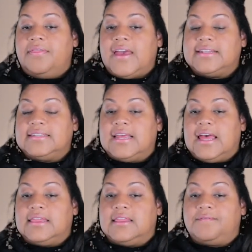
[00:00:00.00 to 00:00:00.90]
That
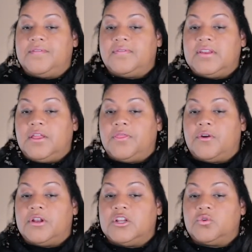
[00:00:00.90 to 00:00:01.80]
said, the 50
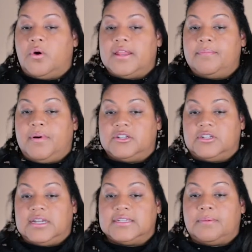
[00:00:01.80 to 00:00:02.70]
30 20
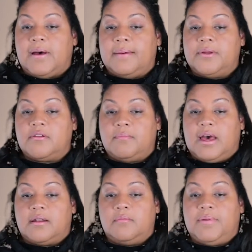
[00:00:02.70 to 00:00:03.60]
budget is a popular
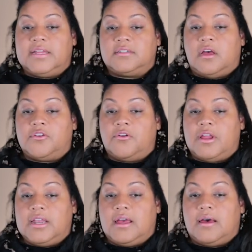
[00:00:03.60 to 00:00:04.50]
model based on your
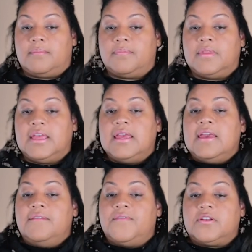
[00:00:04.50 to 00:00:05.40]
income.
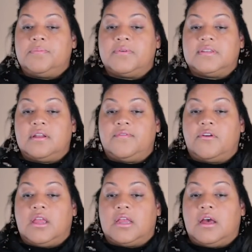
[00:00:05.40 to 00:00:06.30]
50% of your
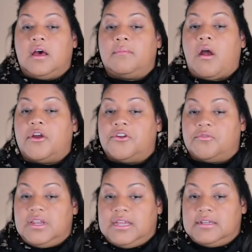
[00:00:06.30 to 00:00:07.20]
income are your
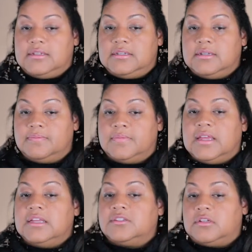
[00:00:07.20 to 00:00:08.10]
needs,
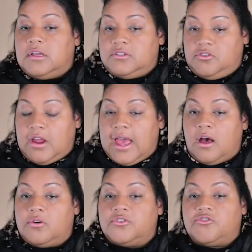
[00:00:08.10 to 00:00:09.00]
so that is your
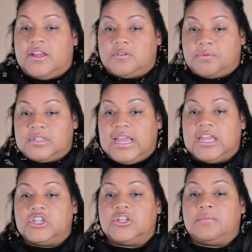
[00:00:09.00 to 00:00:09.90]
house,
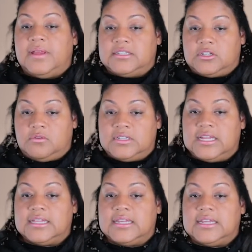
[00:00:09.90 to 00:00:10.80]
transportation, basic
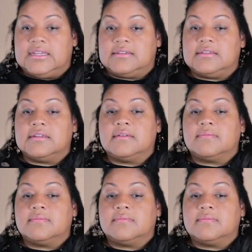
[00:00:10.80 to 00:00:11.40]
utilities,